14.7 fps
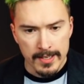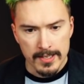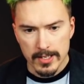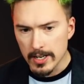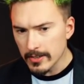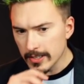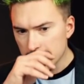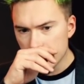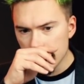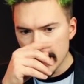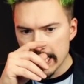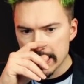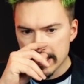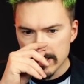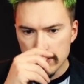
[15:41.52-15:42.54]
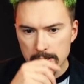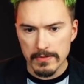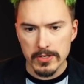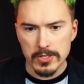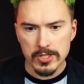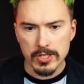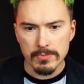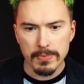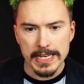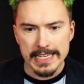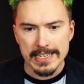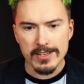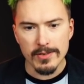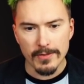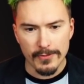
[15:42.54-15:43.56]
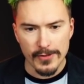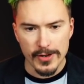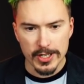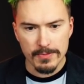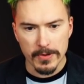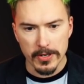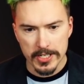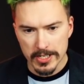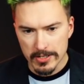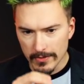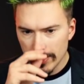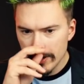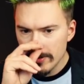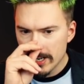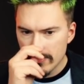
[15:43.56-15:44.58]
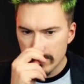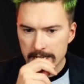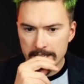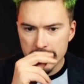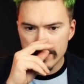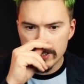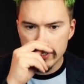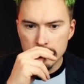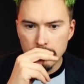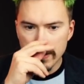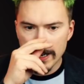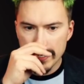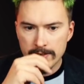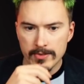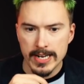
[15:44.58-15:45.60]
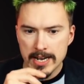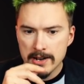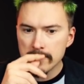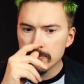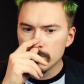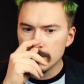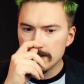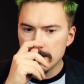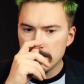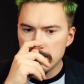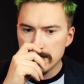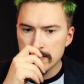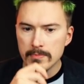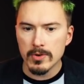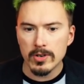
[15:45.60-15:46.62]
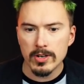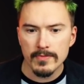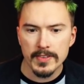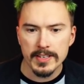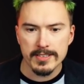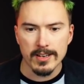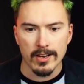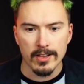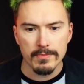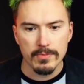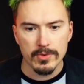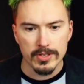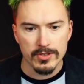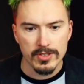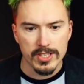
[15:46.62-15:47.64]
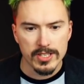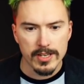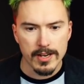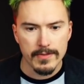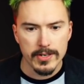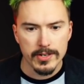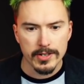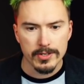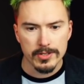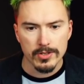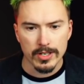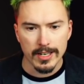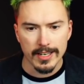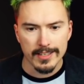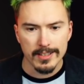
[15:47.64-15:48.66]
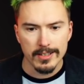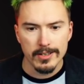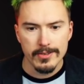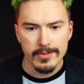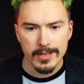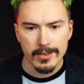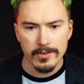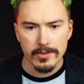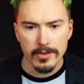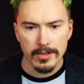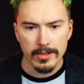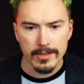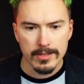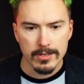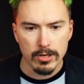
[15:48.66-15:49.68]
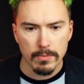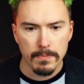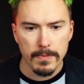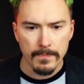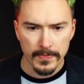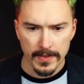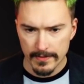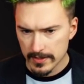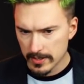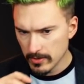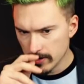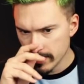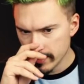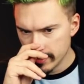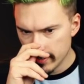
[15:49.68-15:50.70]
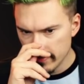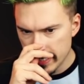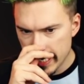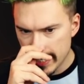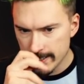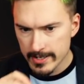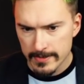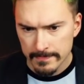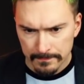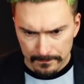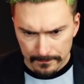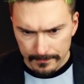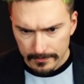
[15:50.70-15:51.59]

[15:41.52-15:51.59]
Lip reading: Congratulations, you have just completed your first project of Luna. We encourage you to play around with it a bit more. There's a lot more to discover. You can also click the Luna logo in the top left corner of the editor.